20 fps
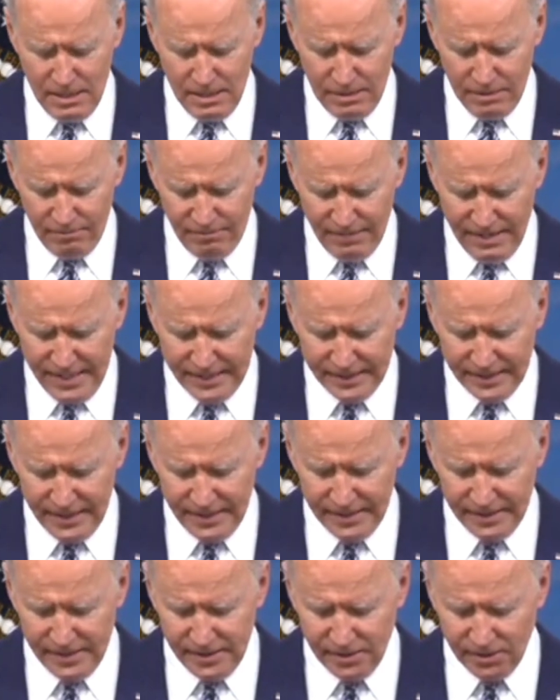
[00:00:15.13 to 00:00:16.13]
The fact
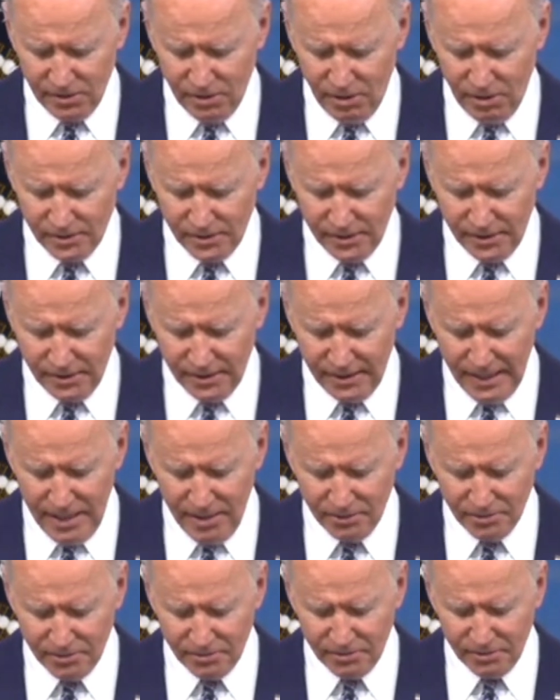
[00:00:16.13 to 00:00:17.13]
is, he's causing
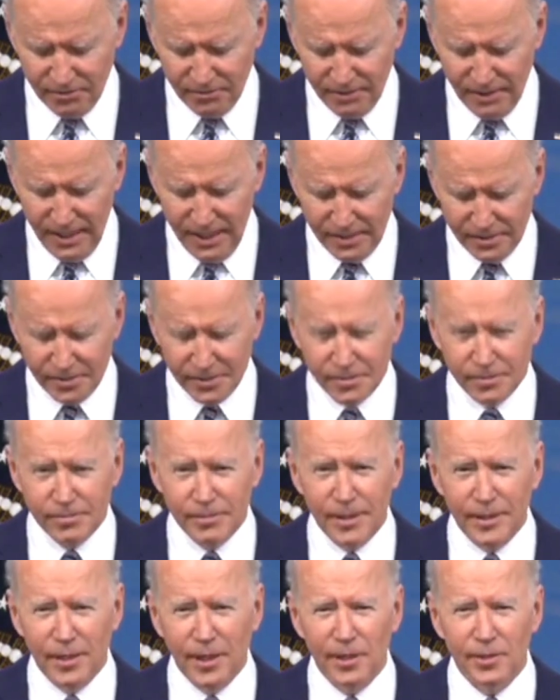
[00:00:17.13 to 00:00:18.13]
thousands of deaths
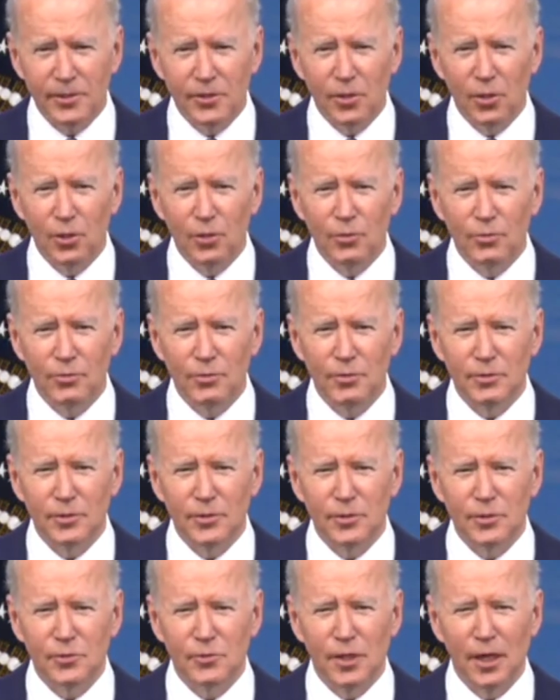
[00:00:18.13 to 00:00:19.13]
and untold
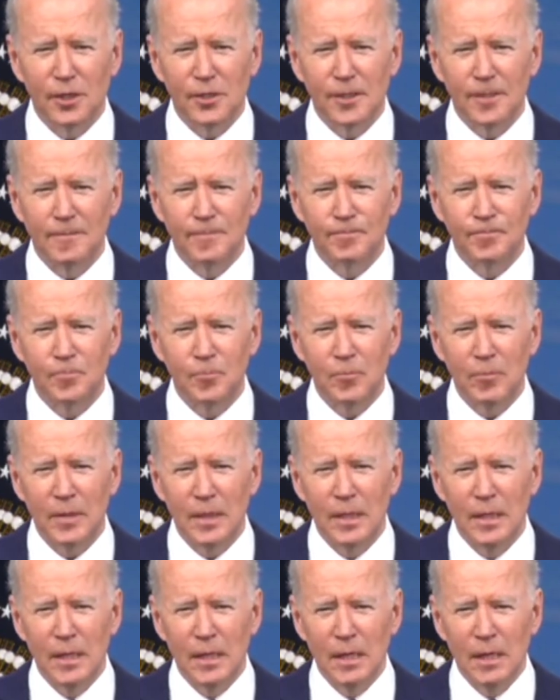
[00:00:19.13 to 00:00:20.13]
destruction.
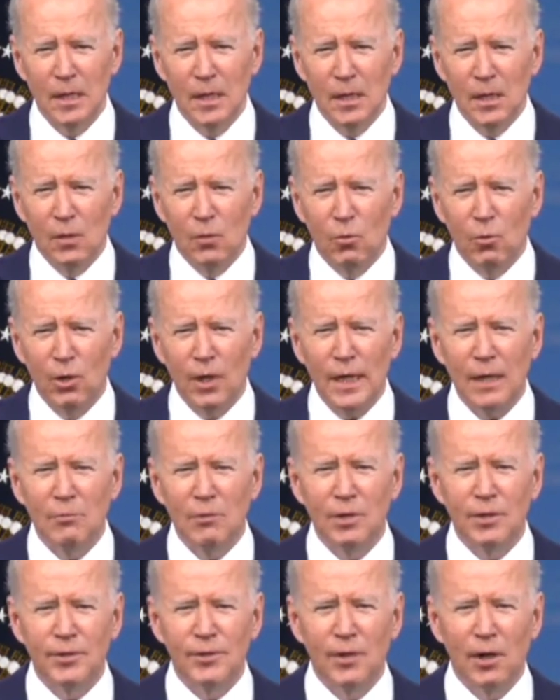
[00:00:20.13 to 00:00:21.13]
Working
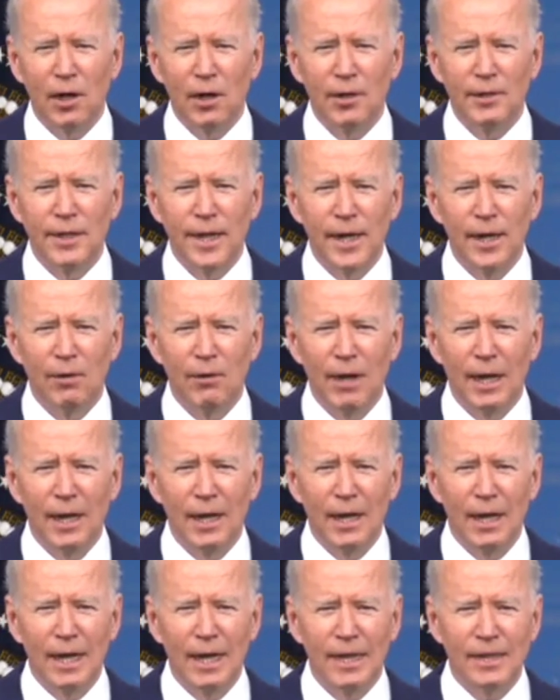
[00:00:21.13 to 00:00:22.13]
with our NATO
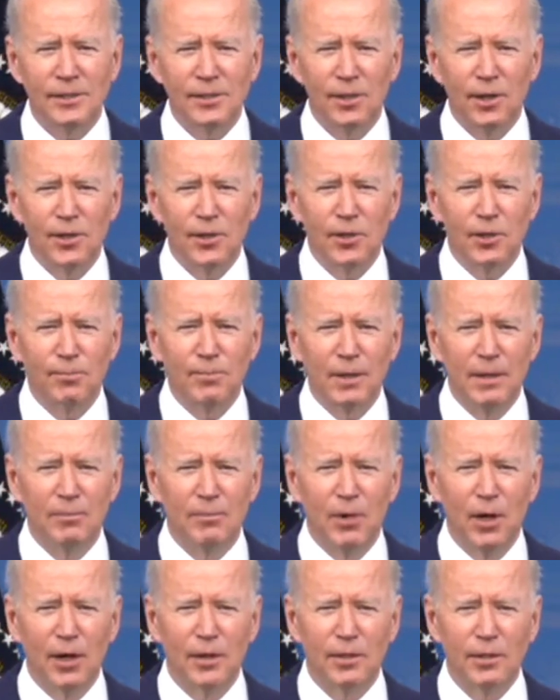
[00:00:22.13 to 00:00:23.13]
allies and our European
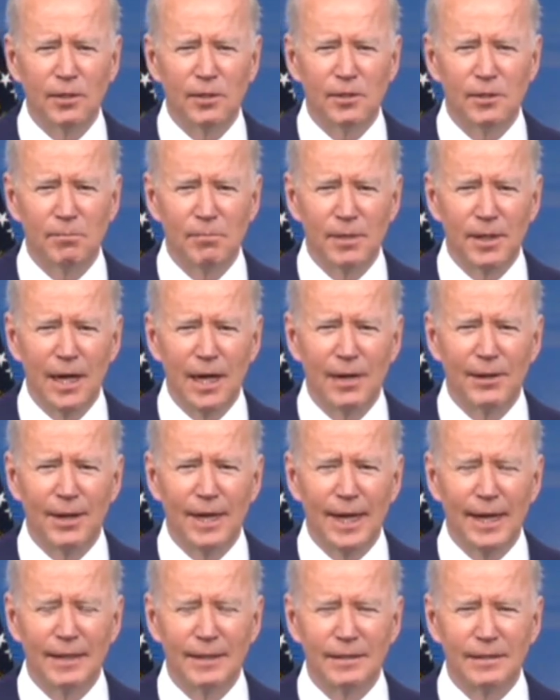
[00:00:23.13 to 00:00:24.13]
partners and beyond
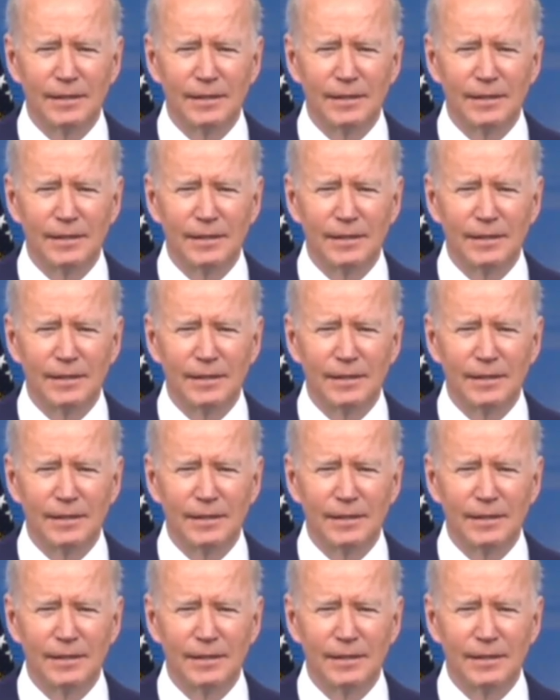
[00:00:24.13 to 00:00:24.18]
that,